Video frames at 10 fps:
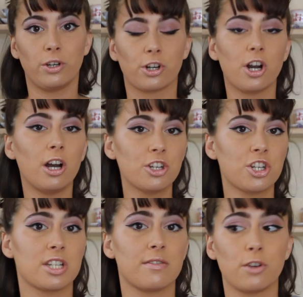When you're
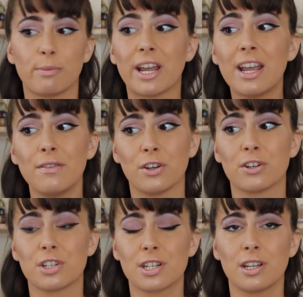conscious of your
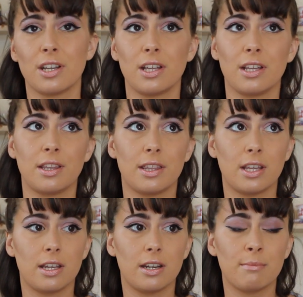behaviors,
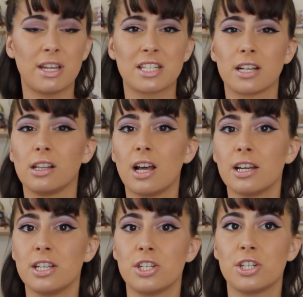then it makes it a
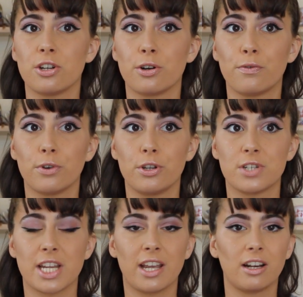lot easier for
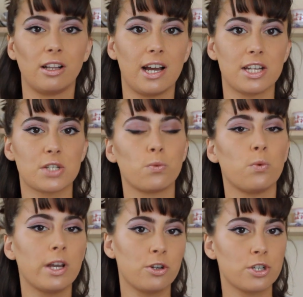you to analyze
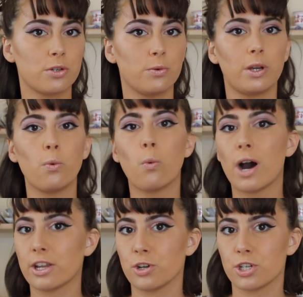what you're doing,
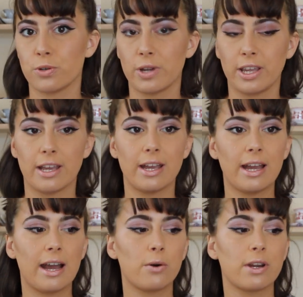why you're doing it,
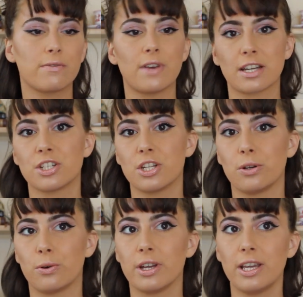how it affects
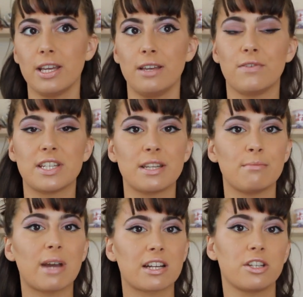you, if it's
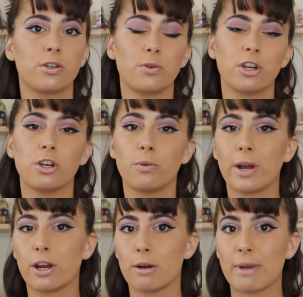impacting you in a
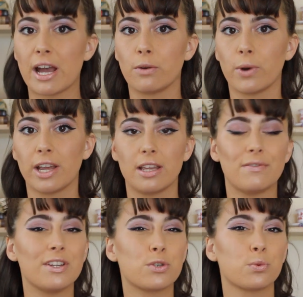good way or a bad way,
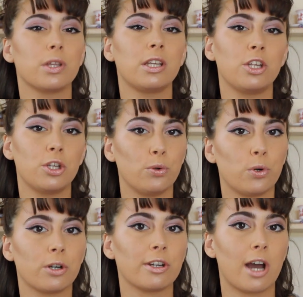if it's really
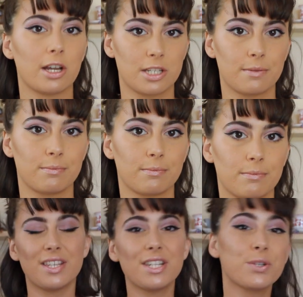you or not.
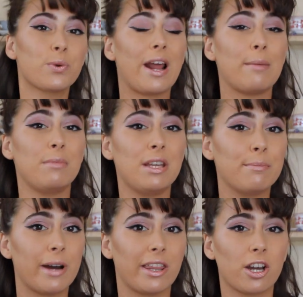This is what I
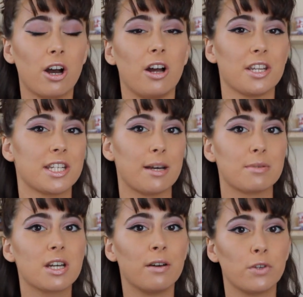mean by the
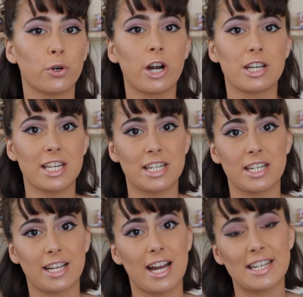concept of your
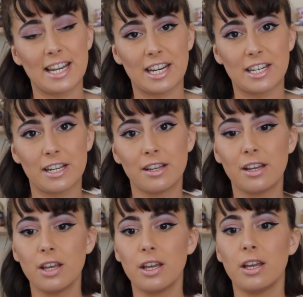autistic identity.
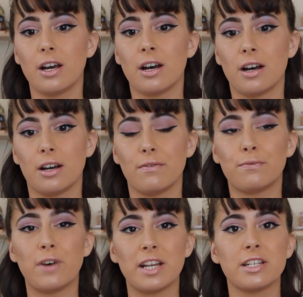Uh,
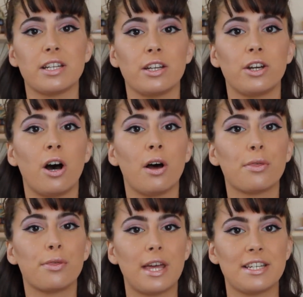finding
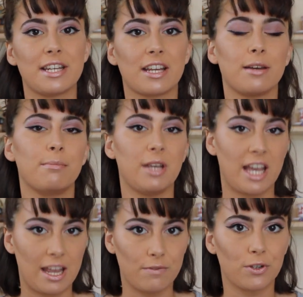authentic
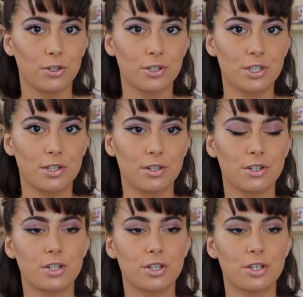behaviors.